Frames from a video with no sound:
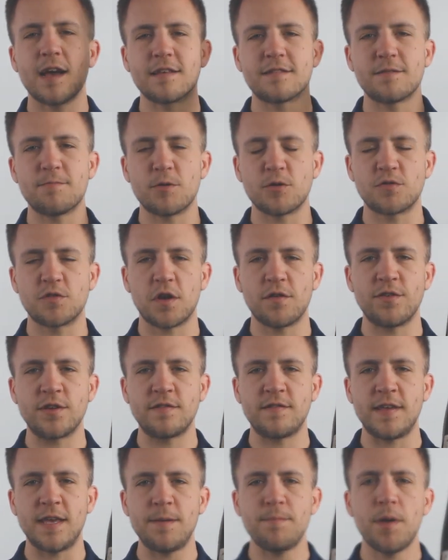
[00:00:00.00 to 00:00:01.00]
customer
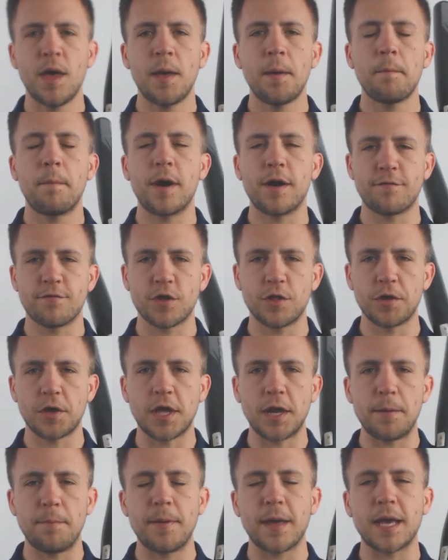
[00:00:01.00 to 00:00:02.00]
service team. But if you're
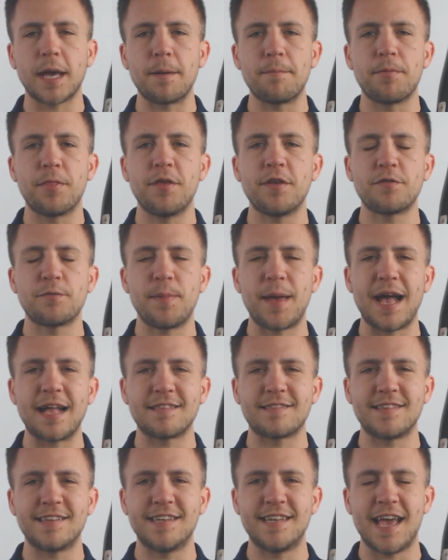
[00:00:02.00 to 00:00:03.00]
looking to pick up this
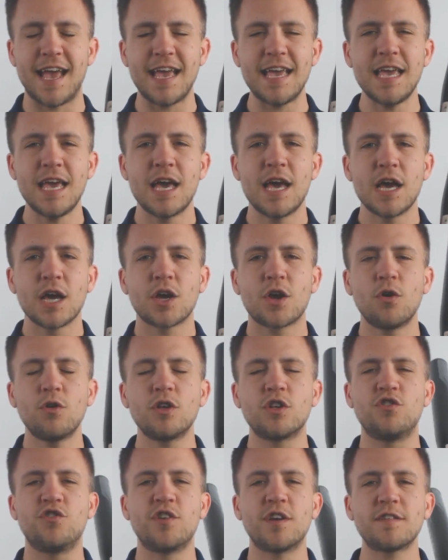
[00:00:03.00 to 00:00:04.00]
bat today, go
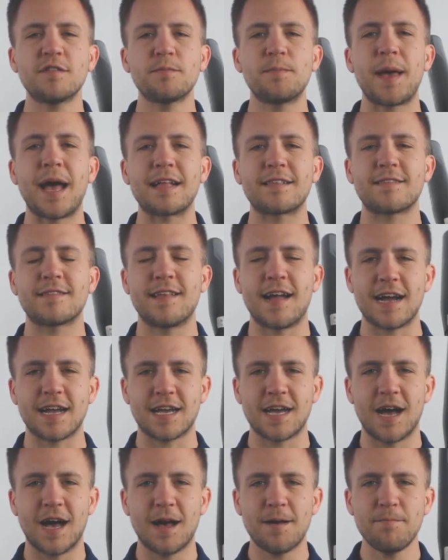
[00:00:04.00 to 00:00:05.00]
to
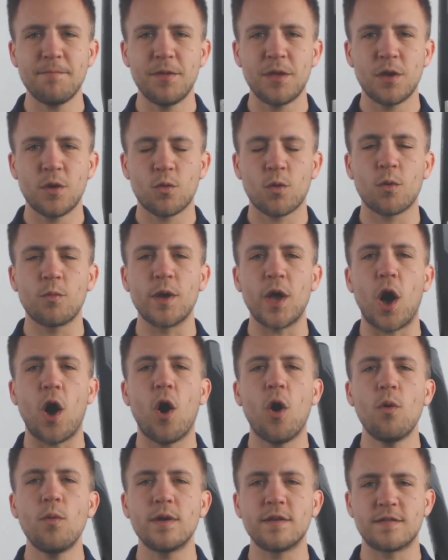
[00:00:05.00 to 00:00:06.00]
justbats.com where we
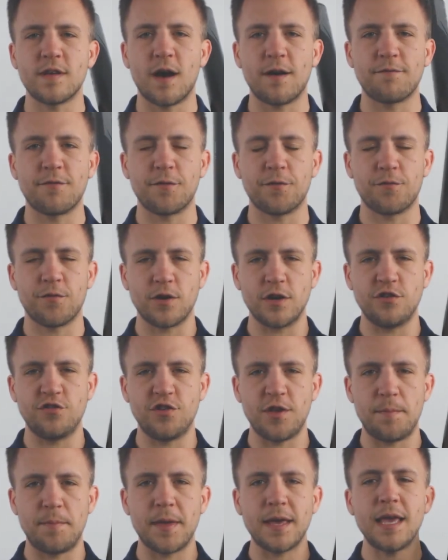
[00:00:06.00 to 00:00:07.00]
always offer free
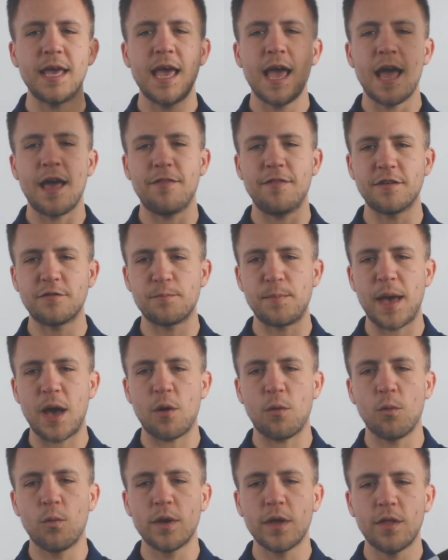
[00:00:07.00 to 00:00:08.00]
shipping. And this
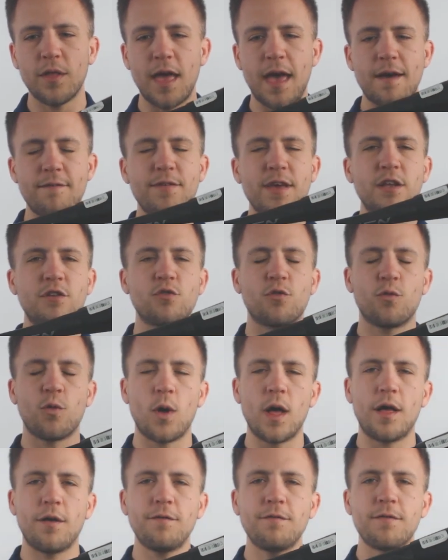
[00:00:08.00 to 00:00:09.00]
bat will have a
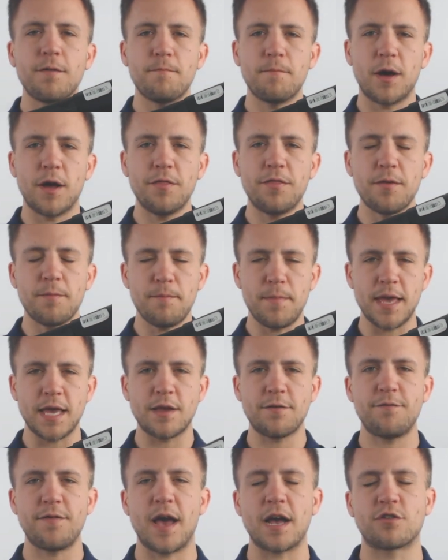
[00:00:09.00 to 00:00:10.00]
12-month
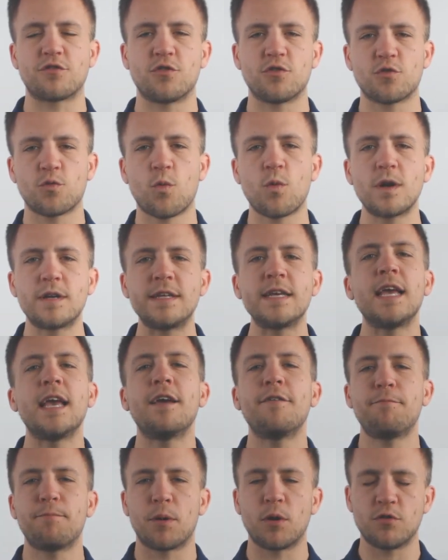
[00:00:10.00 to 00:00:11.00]
manufacturer's warranty
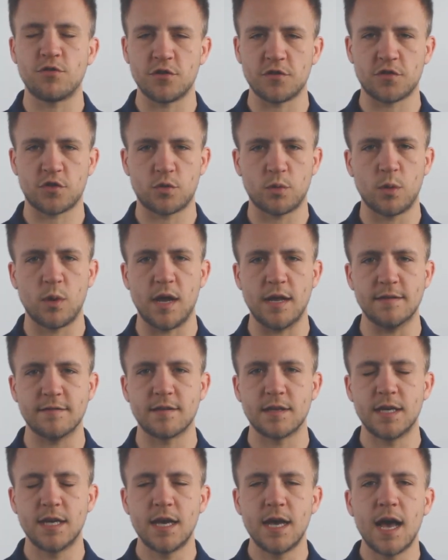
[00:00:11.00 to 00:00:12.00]
if purchased through
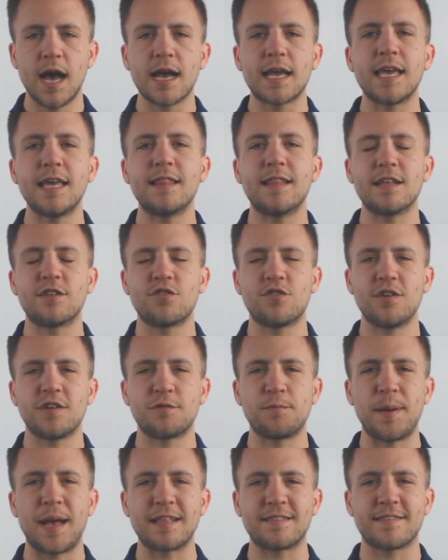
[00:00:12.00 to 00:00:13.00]
us. Again, that's
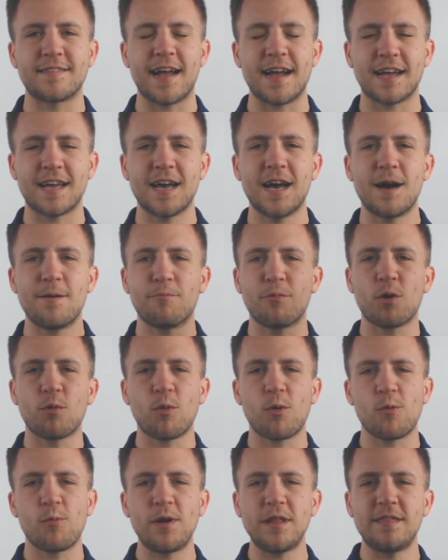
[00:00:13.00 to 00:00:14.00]
justbats.com where
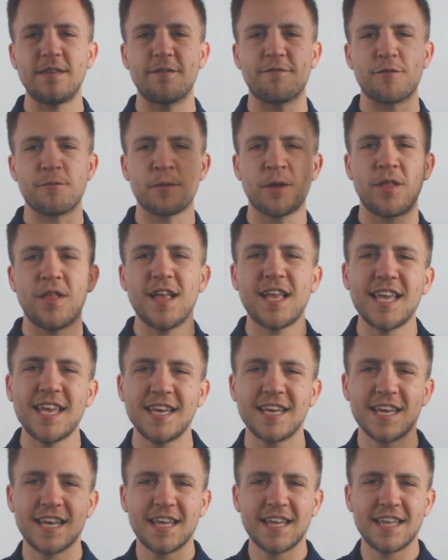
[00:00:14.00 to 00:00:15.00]
we're with you from click